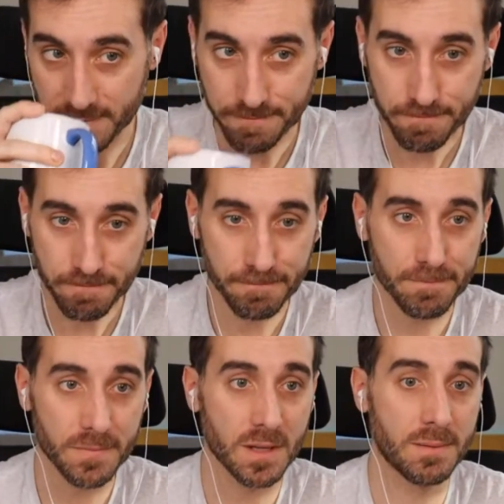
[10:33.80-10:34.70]
I'm
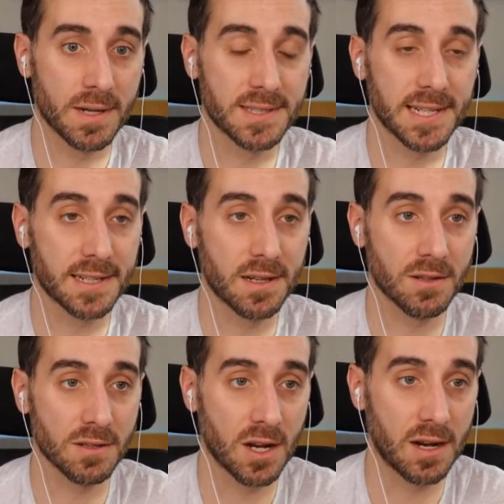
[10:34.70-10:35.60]
going to take
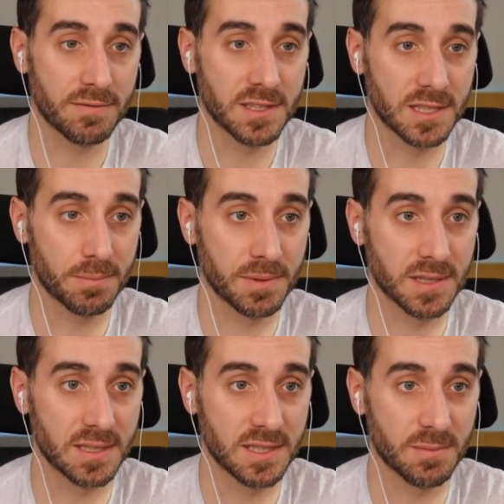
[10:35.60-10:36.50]
another coffee sip
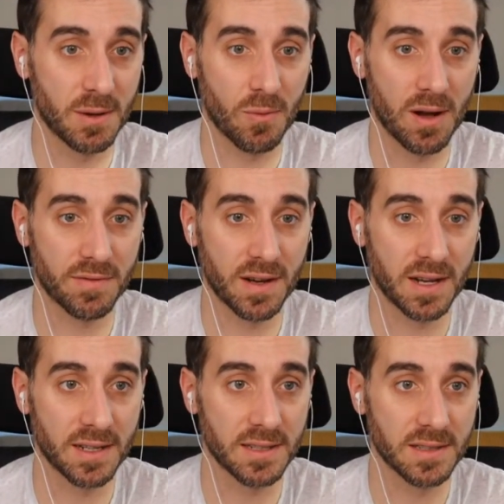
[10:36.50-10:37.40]
as I see my
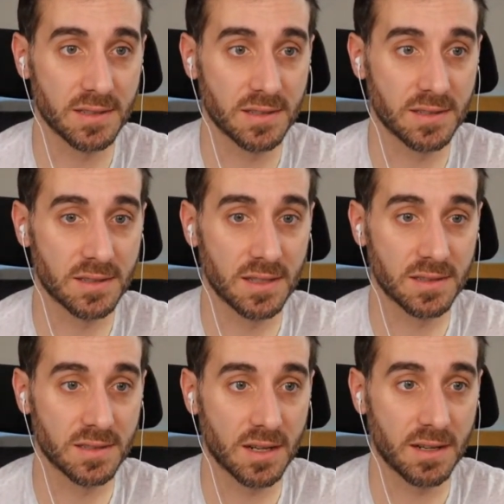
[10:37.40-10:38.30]
Wi-Fi is
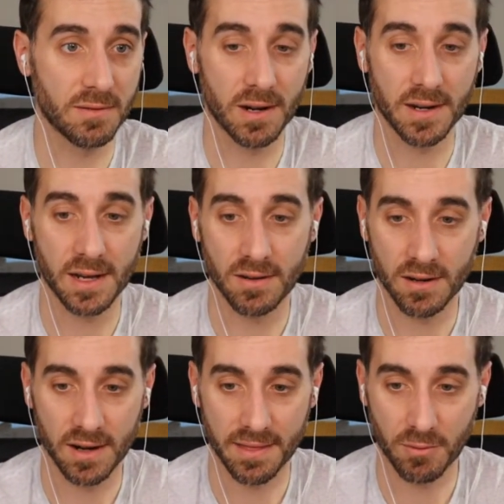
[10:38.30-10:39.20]
sucky right now.
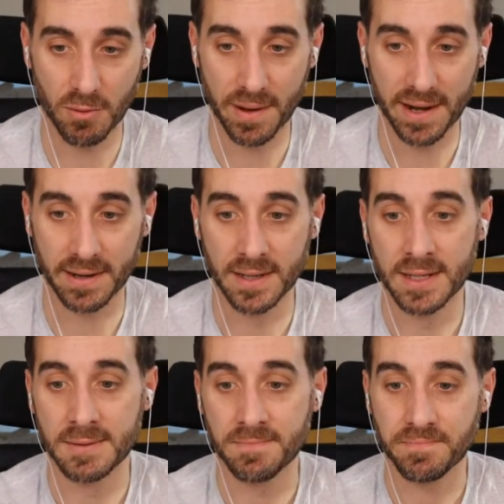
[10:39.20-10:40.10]
All right, I think we're back.
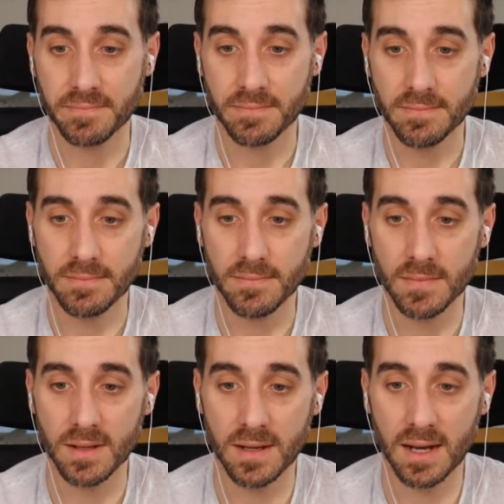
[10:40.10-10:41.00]

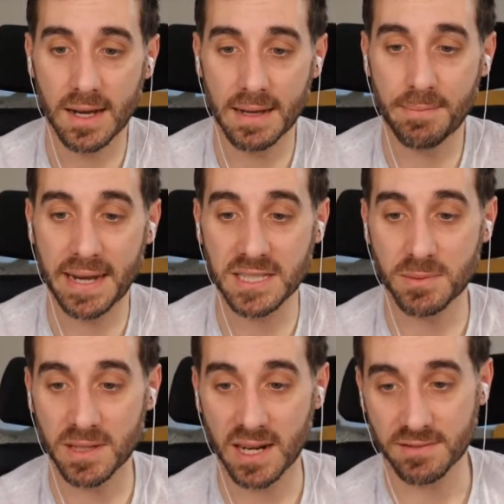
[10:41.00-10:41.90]
It
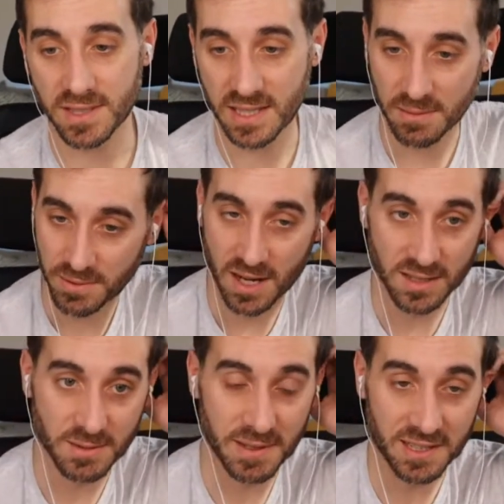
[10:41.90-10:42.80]
pains me that I have to keep
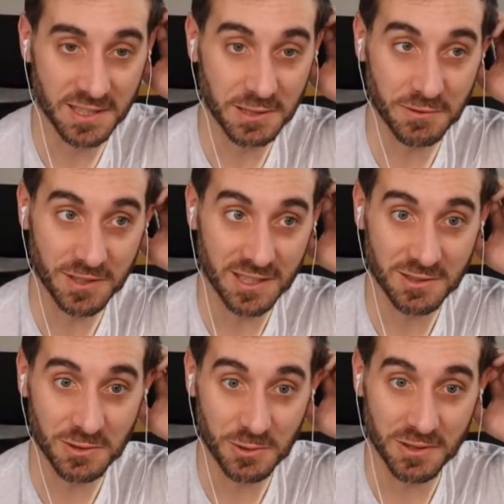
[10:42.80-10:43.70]
Knox in my collection for
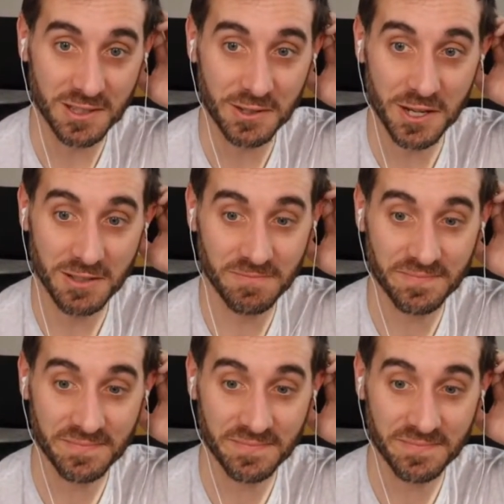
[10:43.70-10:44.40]
collector score. There you go.